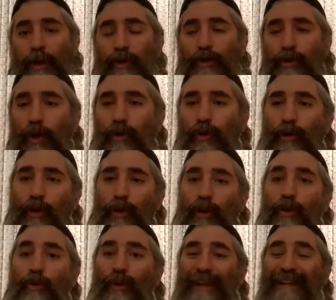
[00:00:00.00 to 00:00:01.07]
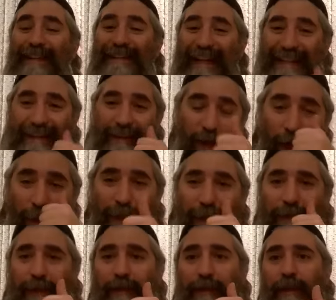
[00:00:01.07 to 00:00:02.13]
So what that's
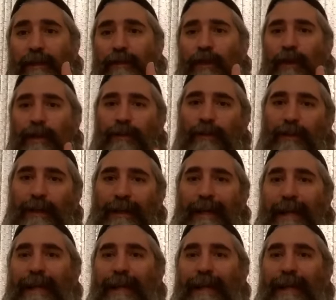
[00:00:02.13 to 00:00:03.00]
coming to teach us